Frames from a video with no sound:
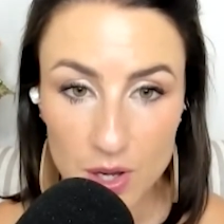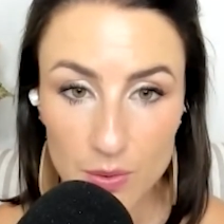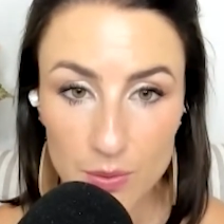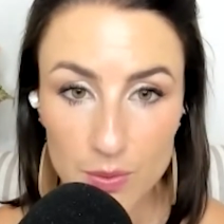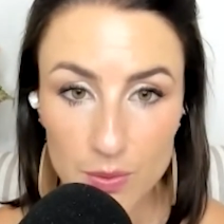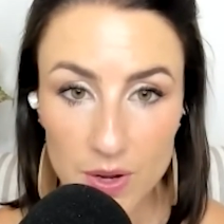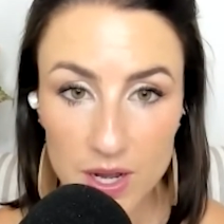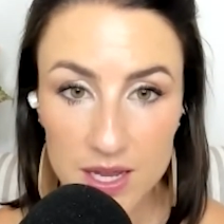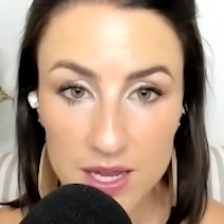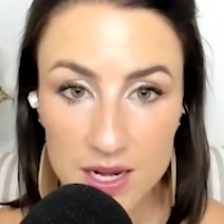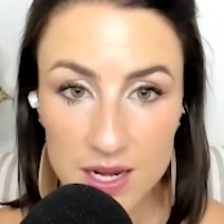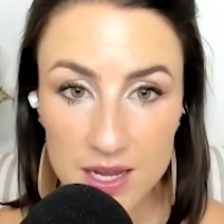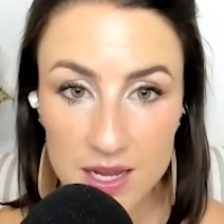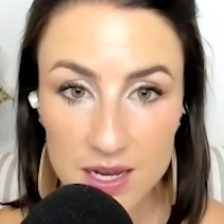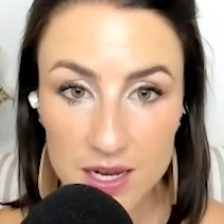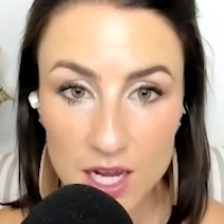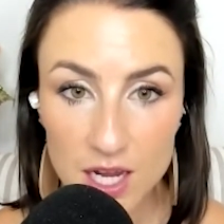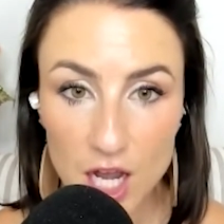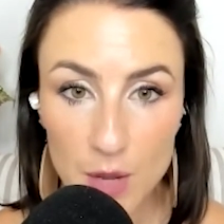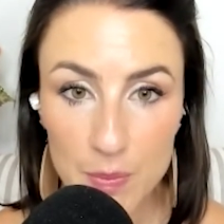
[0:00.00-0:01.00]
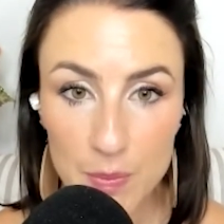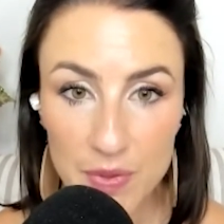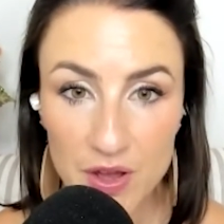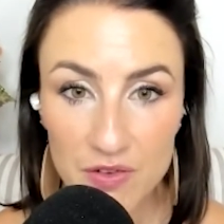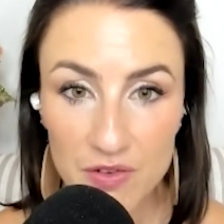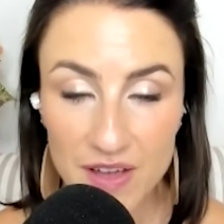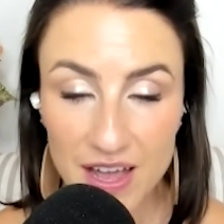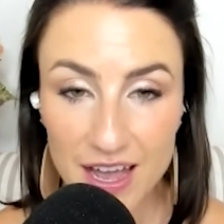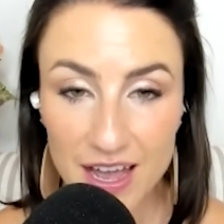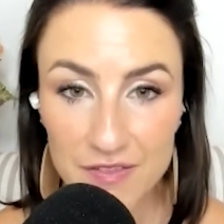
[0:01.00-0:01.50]
One cup
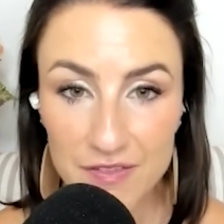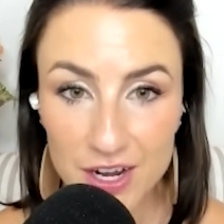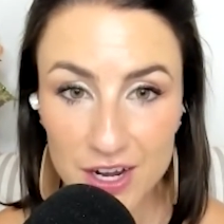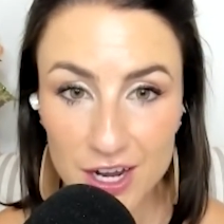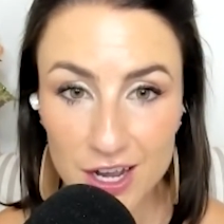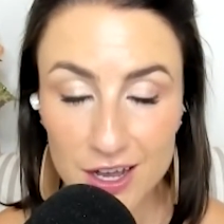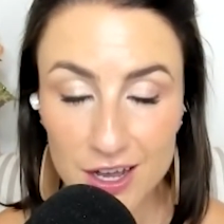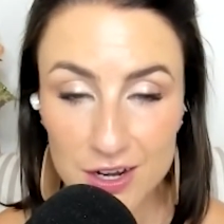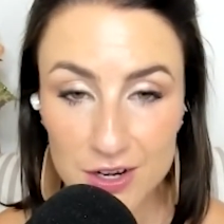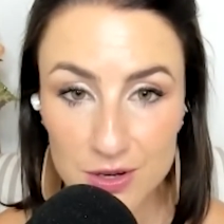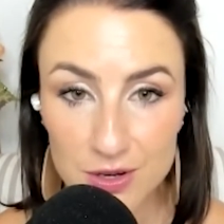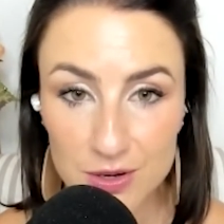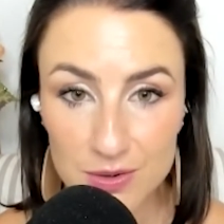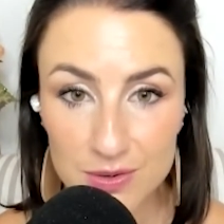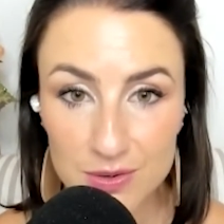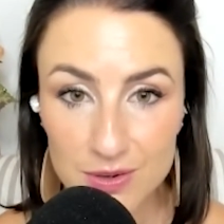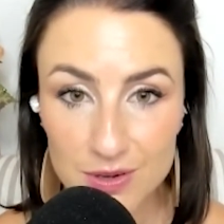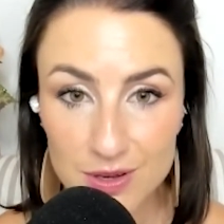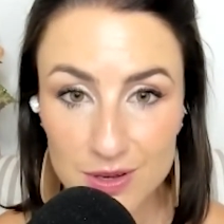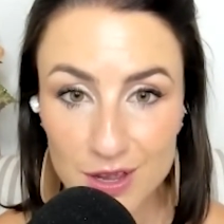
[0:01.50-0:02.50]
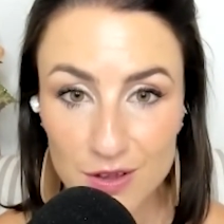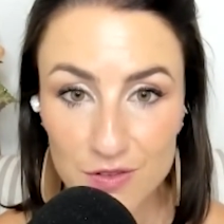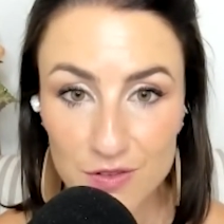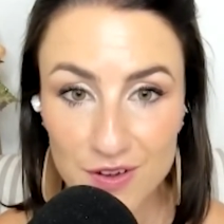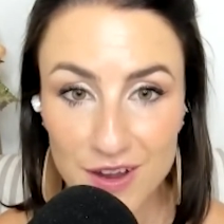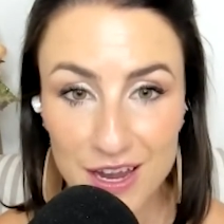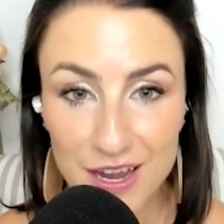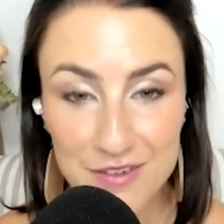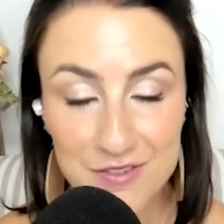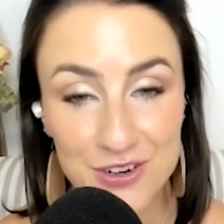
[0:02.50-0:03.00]
of avocado,
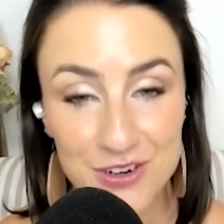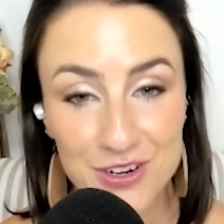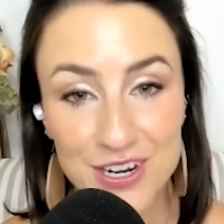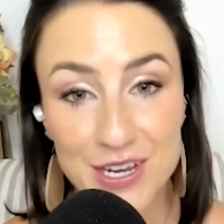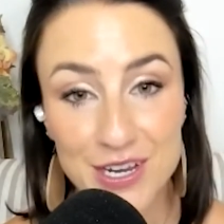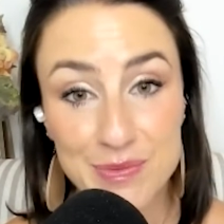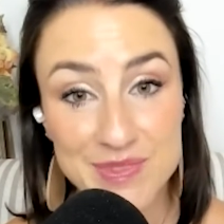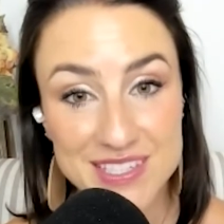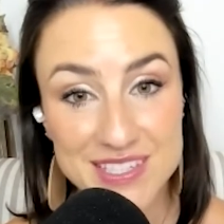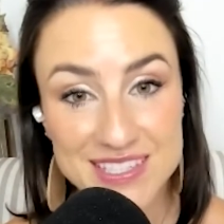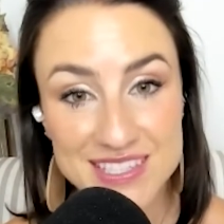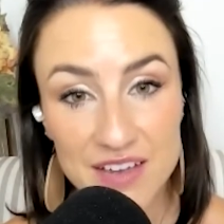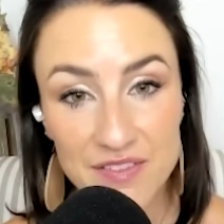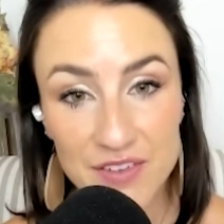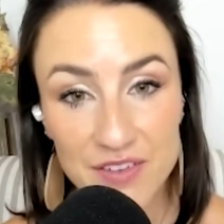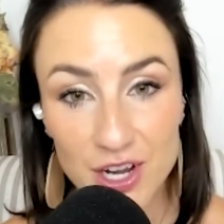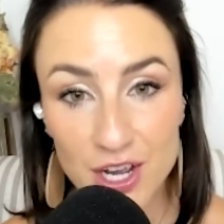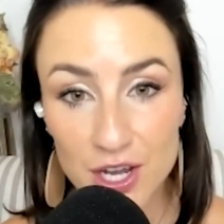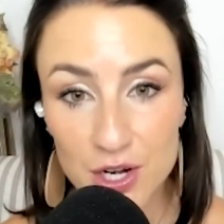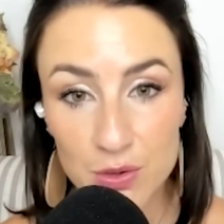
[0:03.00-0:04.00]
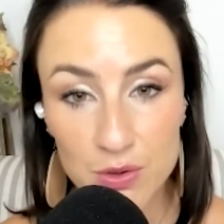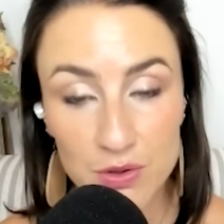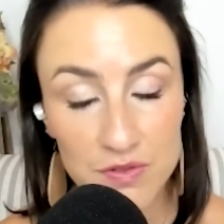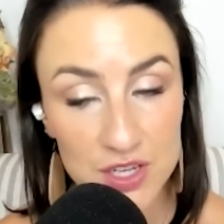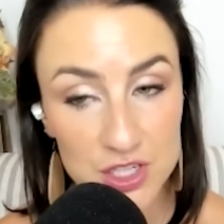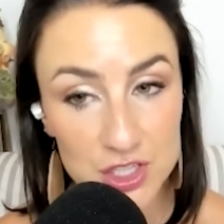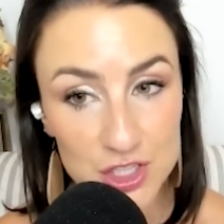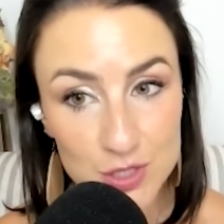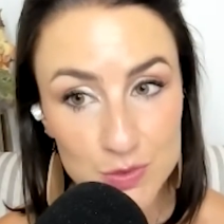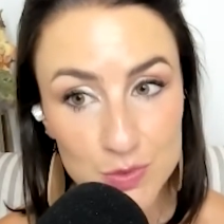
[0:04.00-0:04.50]
five grams. Is avocado a
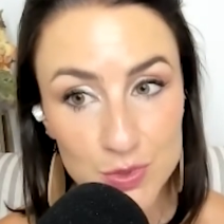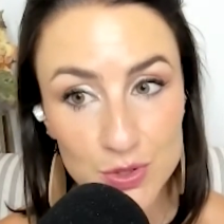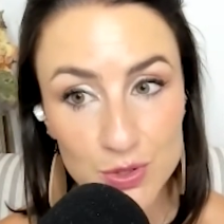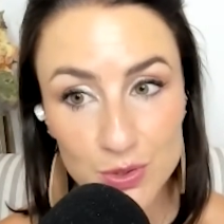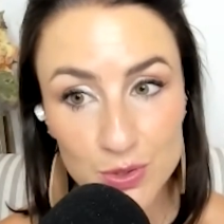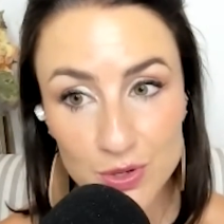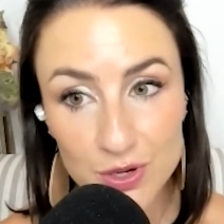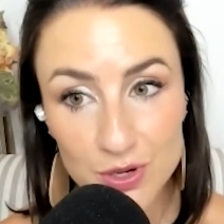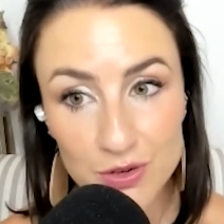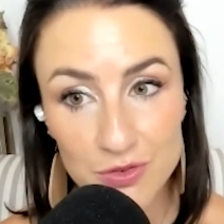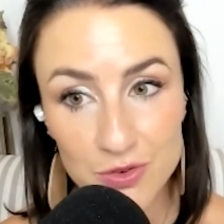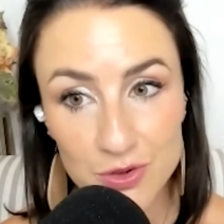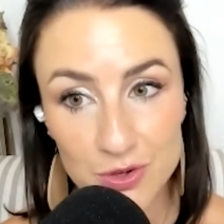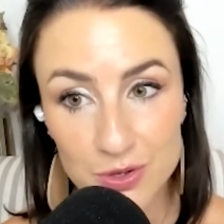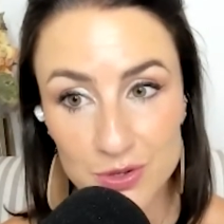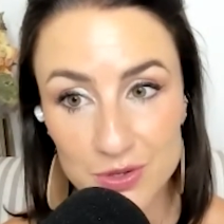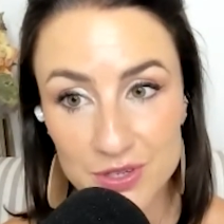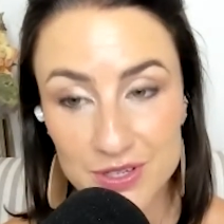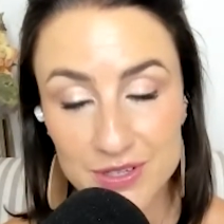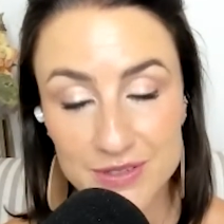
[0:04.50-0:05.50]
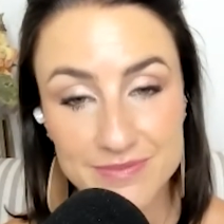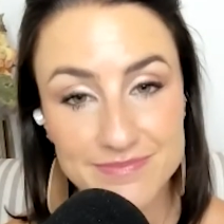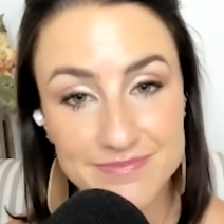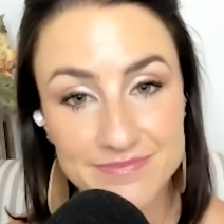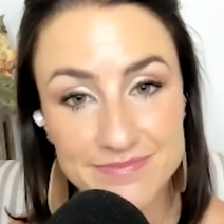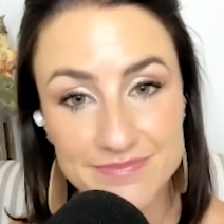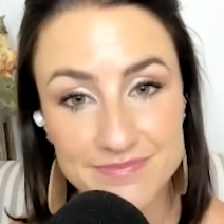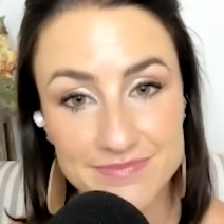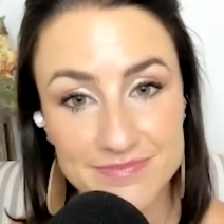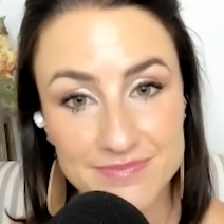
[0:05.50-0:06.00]
vegetable or a fruit?
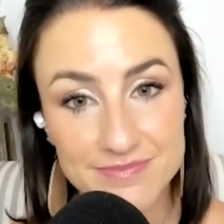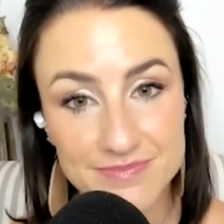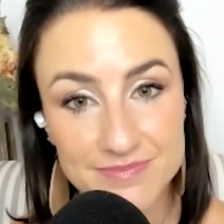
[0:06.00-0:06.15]
Mm.